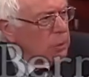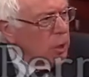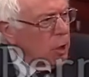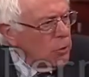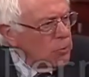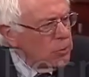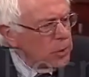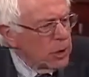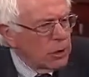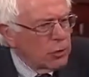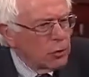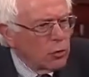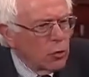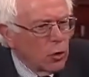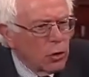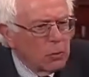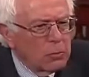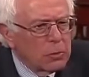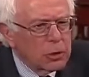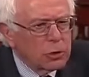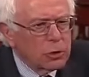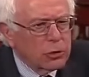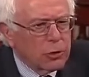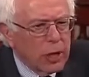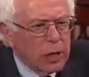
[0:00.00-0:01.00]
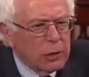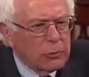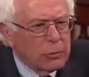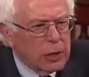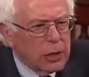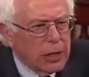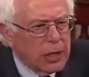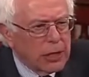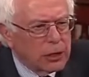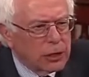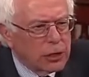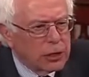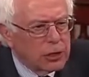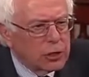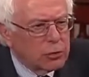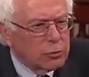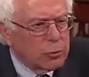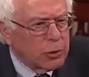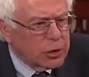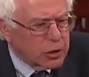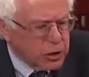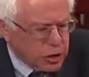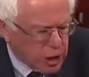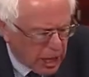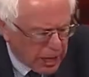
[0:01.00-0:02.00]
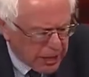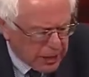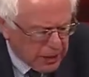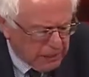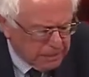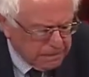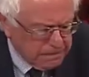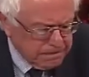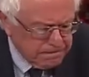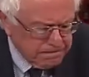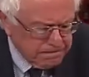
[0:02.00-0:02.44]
permanent normal trade relations with China?